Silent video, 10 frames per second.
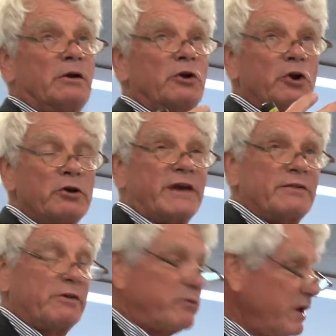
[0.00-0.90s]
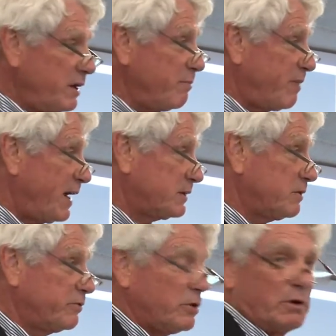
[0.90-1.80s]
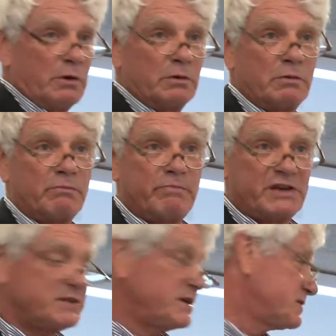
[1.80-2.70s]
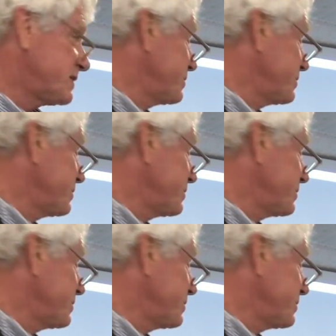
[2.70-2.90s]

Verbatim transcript: look at the real impact of your business